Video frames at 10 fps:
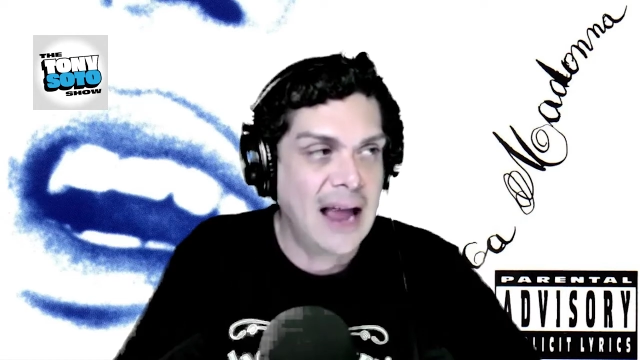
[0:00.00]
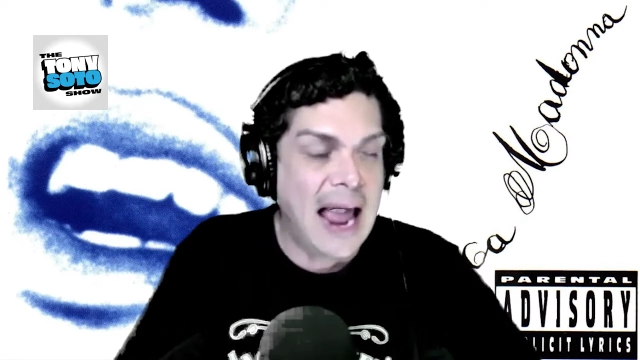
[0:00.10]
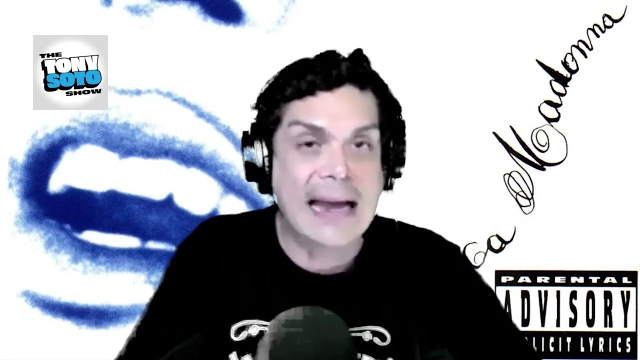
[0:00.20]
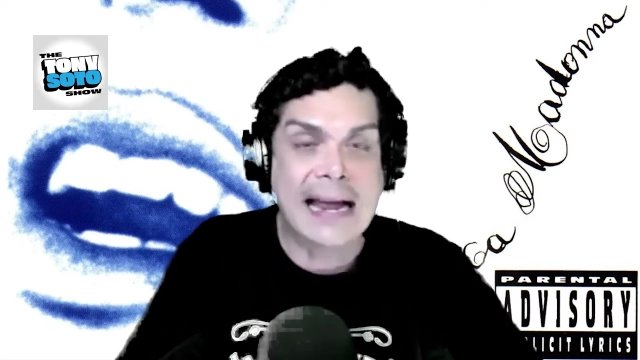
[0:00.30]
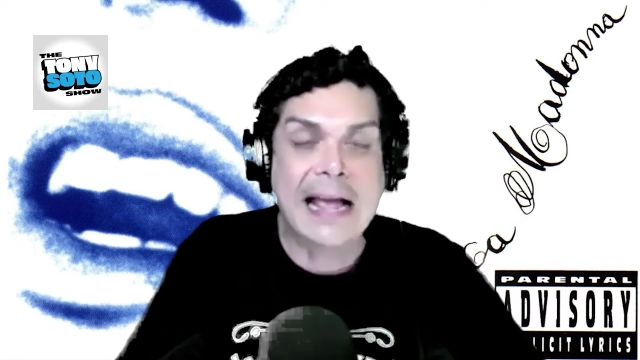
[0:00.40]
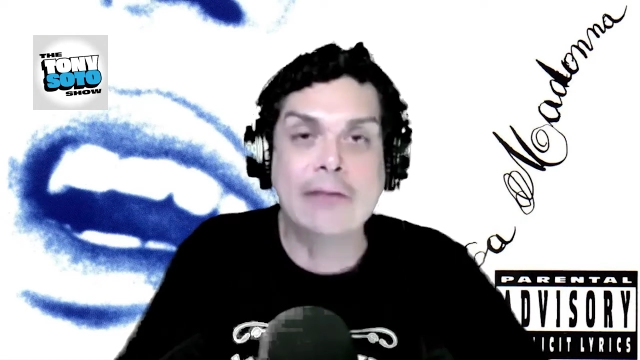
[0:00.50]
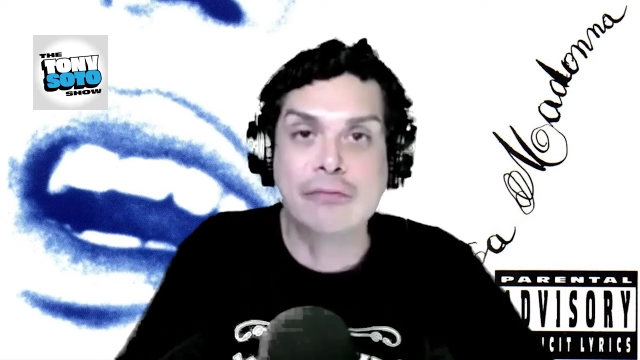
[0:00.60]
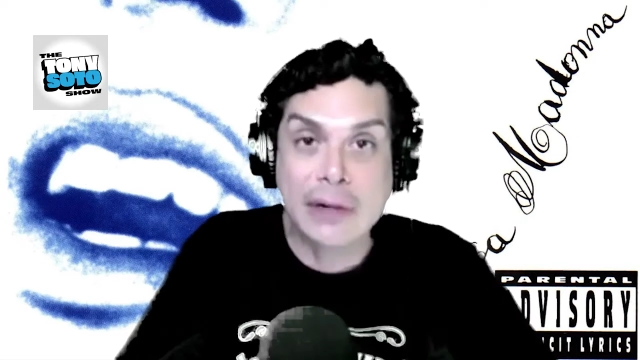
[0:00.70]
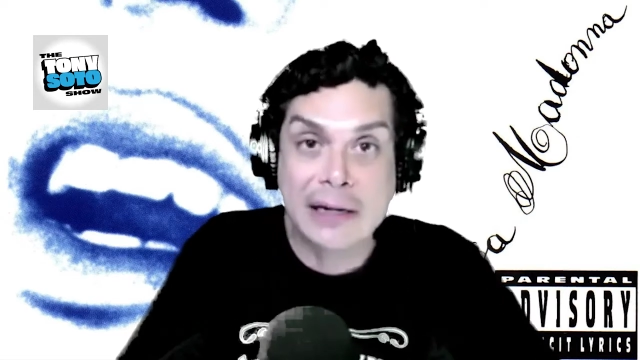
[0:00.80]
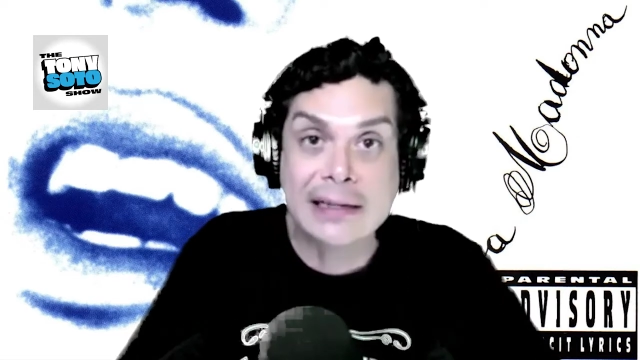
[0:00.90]
it
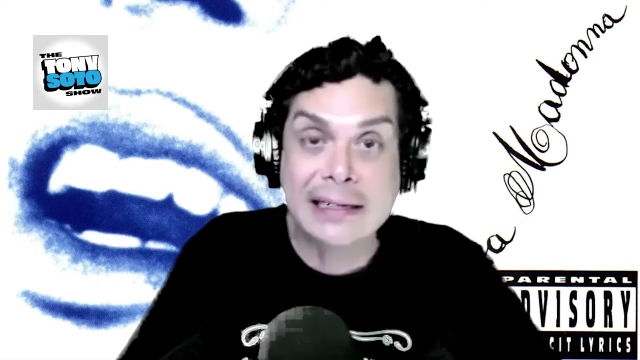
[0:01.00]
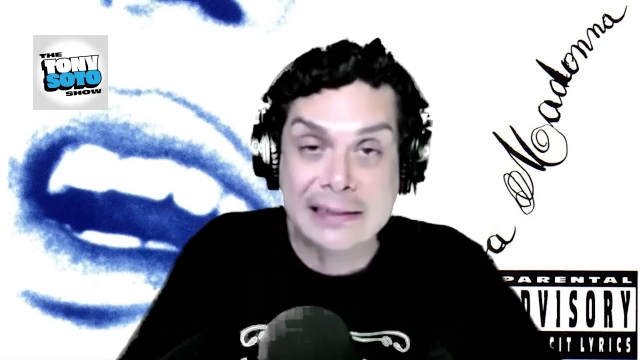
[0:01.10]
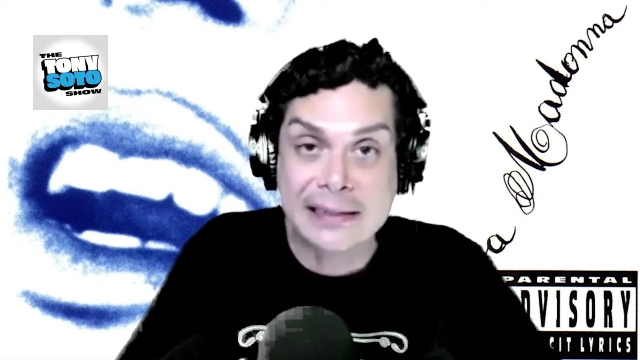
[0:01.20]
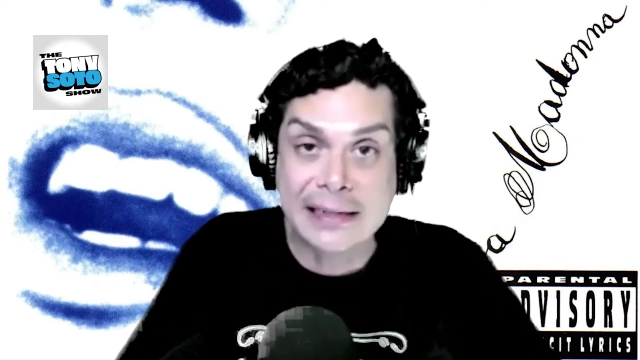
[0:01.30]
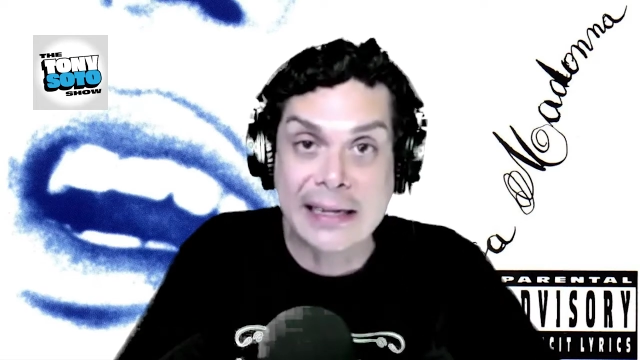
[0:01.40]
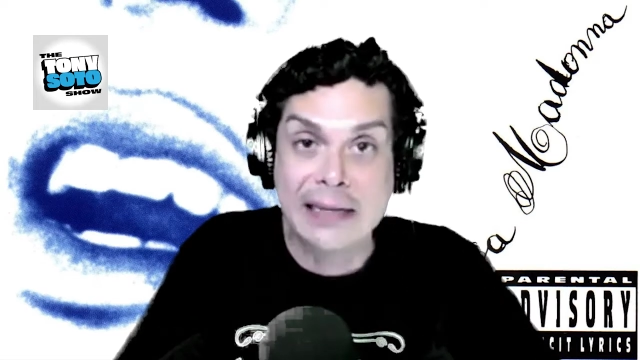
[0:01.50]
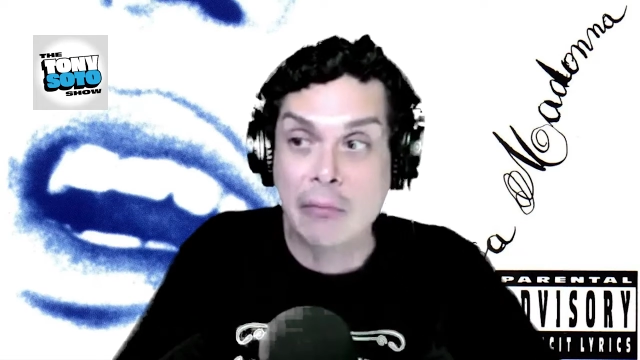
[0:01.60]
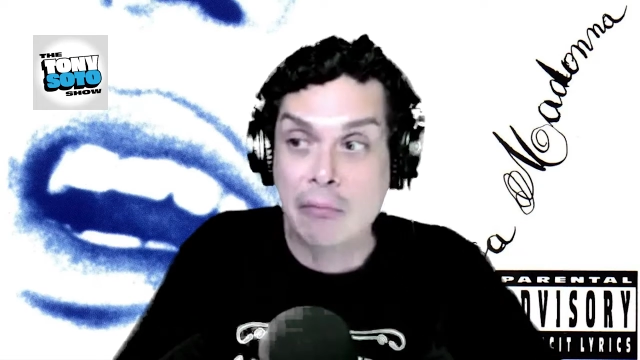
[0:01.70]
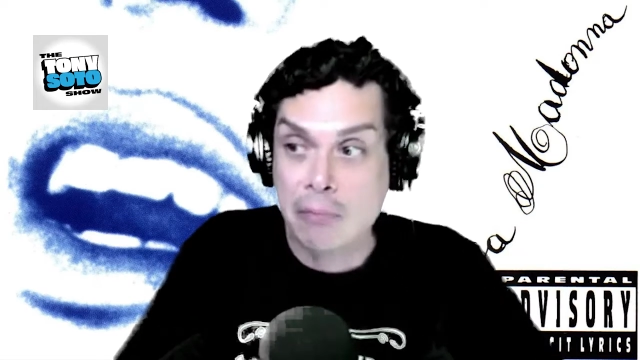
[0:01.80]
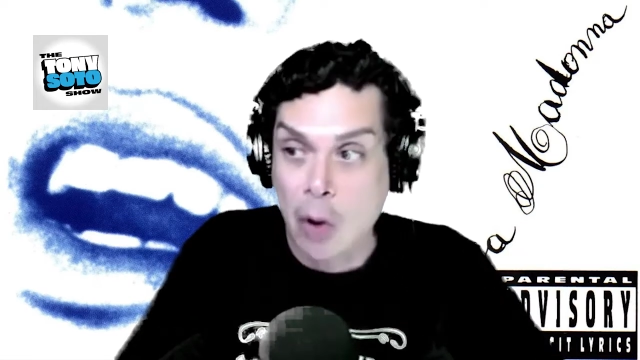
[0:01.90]
really did
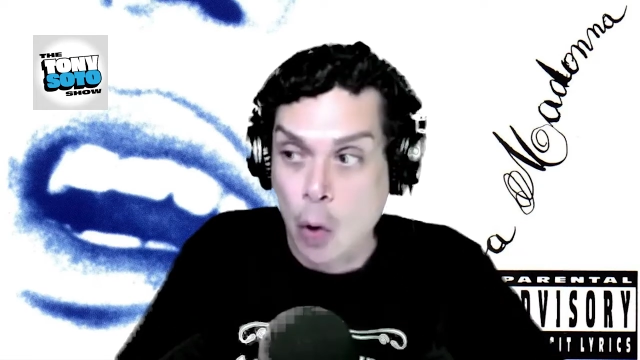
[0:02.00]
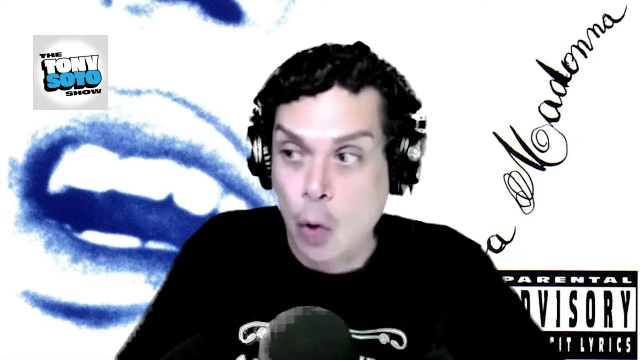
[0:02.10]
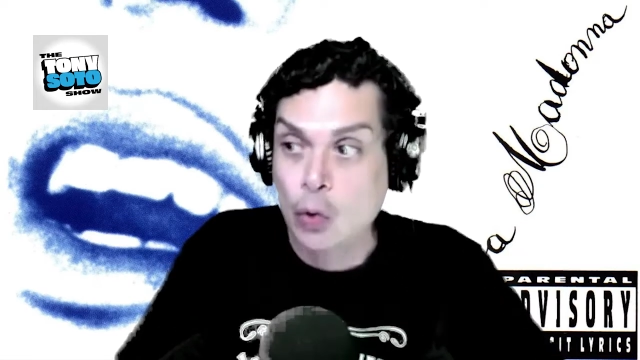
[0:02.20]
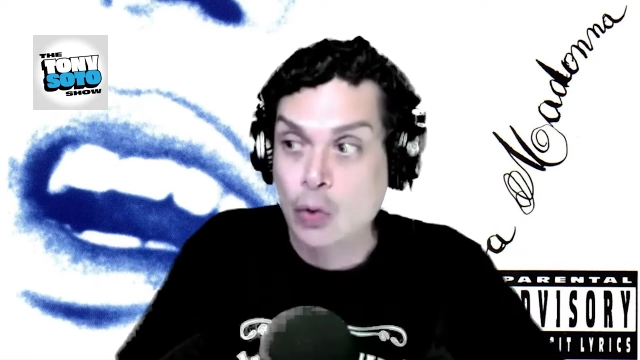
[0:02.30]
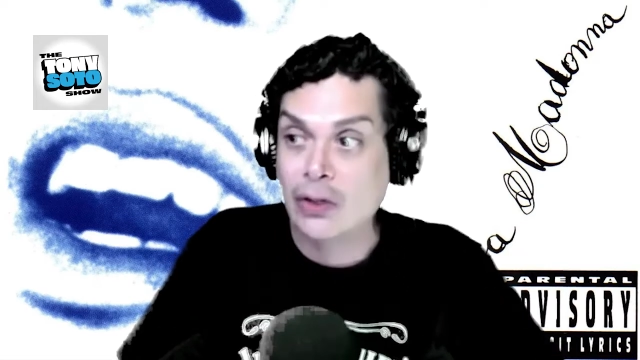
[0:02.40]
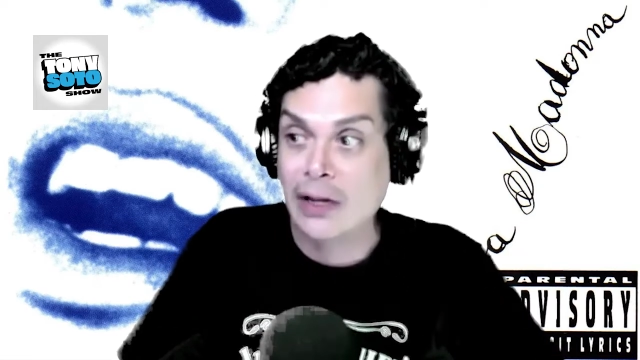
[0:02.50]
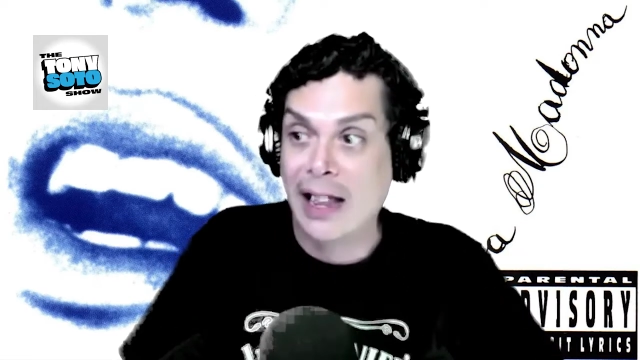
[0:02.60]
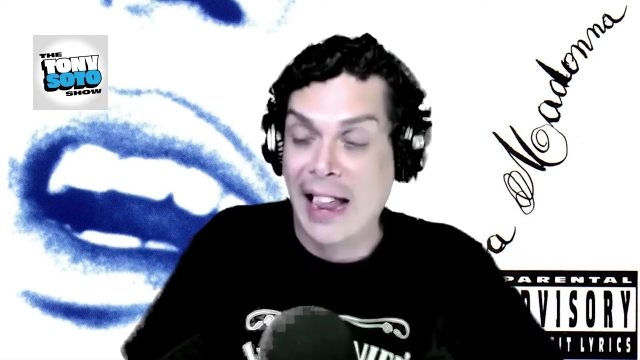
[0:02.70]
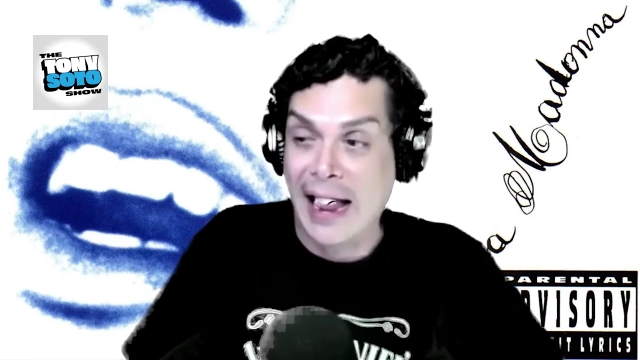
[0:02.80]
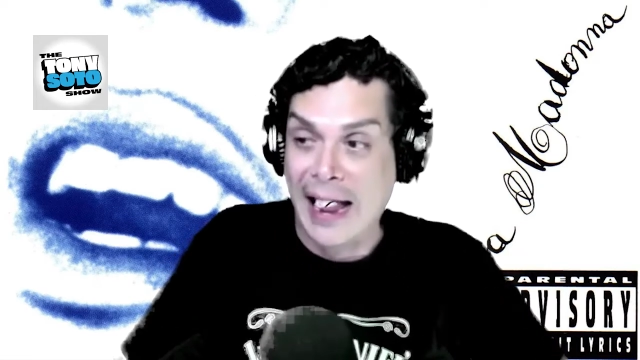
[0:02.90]
mold
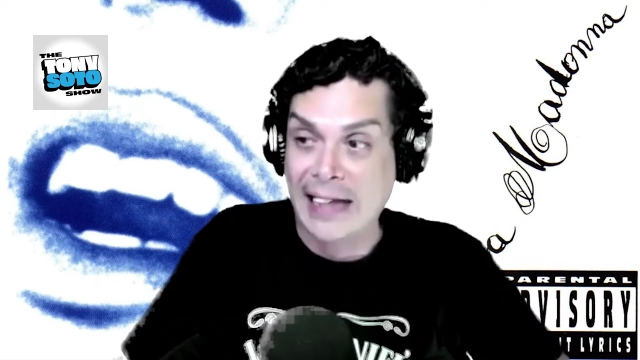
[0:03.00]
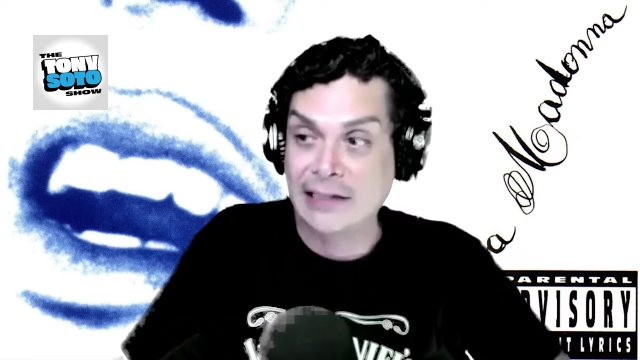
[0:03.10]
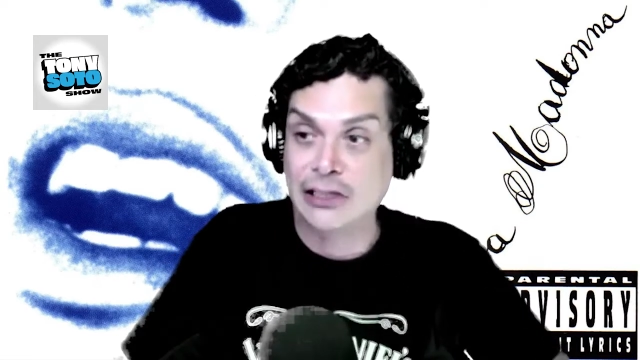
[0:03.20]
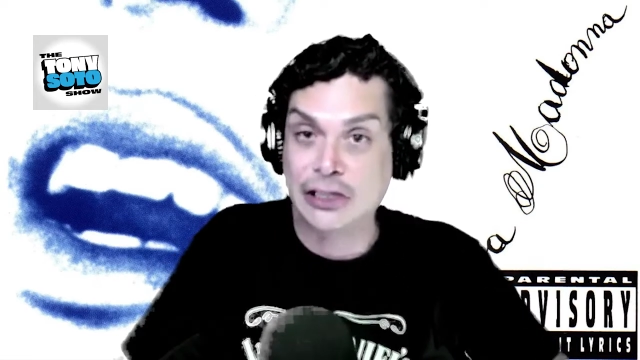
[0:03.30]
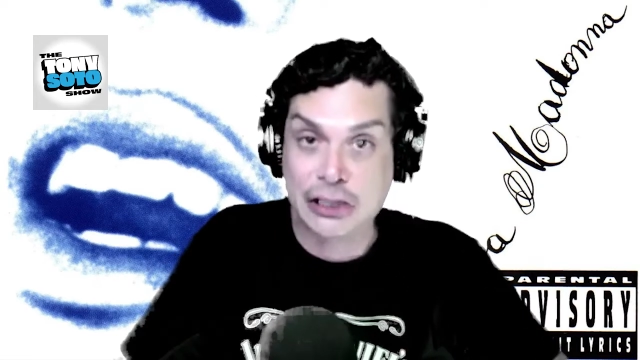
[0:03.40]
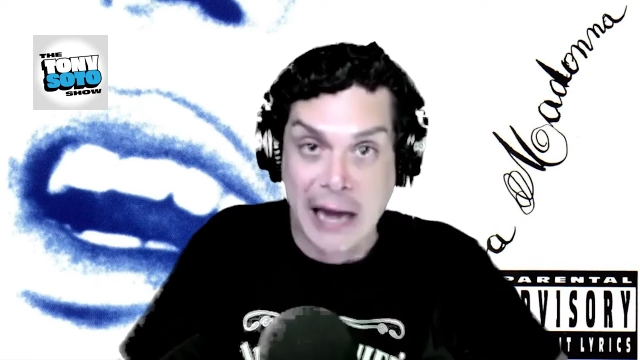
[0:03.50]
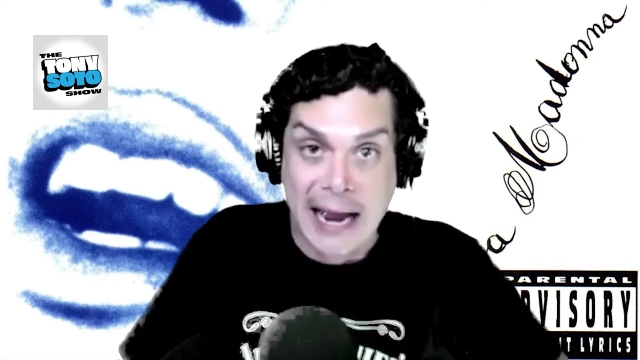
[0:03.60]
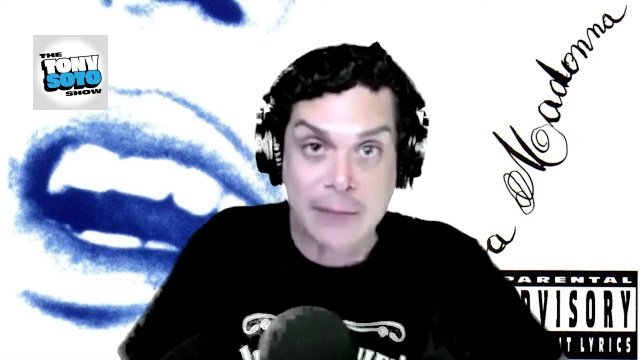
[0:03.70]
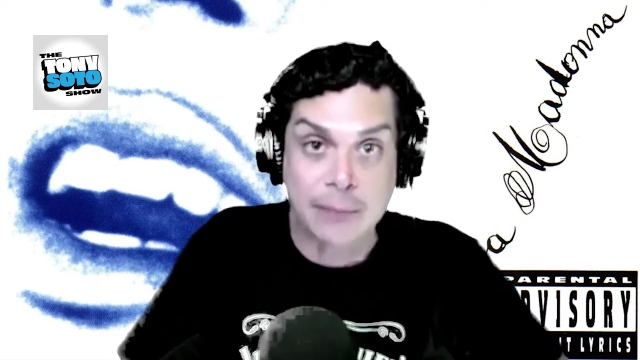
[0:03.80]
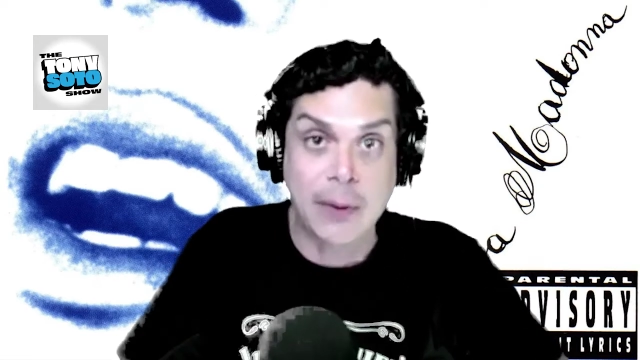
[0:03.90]
and
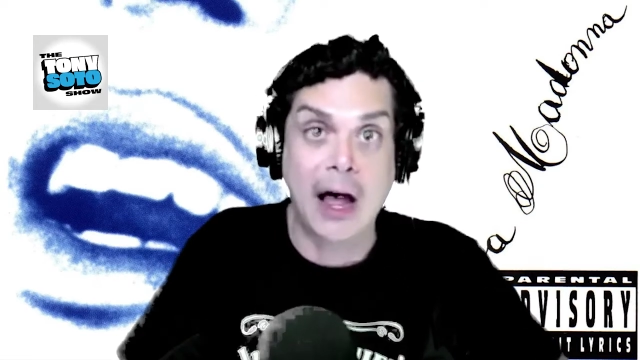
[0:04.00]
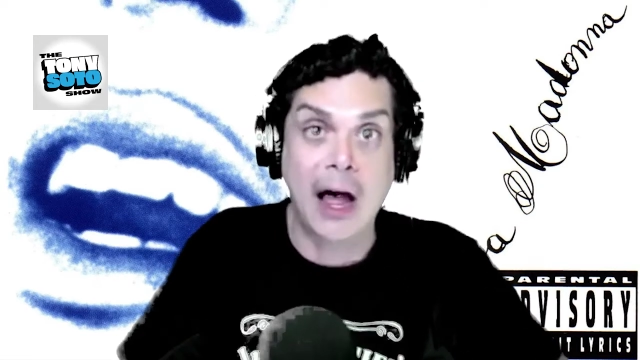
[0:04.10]
shape